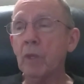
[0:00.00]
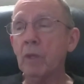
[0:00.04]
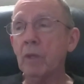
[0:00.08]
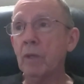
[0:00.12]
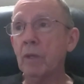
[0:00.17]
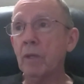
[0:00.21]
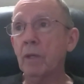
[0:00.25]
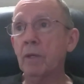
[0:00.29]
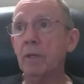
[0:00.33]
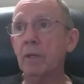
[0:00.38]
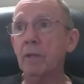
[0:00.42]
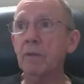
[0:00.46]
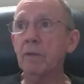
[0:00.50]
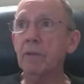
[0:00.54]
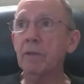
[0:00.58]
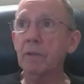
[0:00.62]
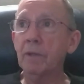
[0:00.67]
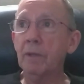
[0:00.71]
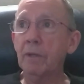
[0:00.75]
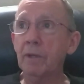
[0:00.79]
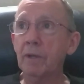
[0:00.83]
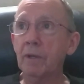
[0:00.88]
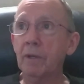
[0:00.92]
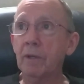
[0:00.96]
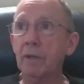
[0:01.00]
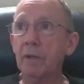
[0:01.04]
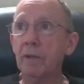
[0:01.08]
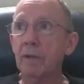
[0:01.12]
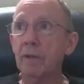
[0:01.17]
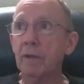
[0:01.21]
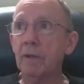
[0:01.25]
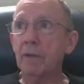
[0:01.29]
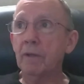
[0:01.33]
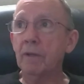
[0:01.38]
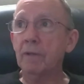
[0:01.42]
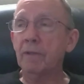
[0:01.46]
And
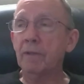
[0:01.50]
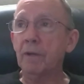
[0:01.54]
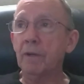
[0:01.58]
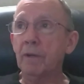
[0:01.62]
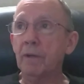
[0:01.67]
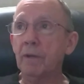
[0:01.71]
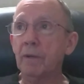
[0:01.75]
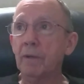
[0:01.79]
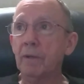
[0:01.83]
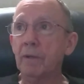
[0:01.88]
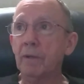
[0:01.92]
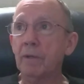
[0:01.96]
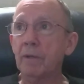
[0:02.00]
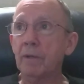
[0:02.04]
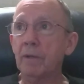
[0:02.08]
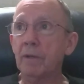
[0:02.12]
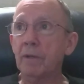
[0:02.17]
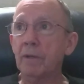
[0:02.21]
so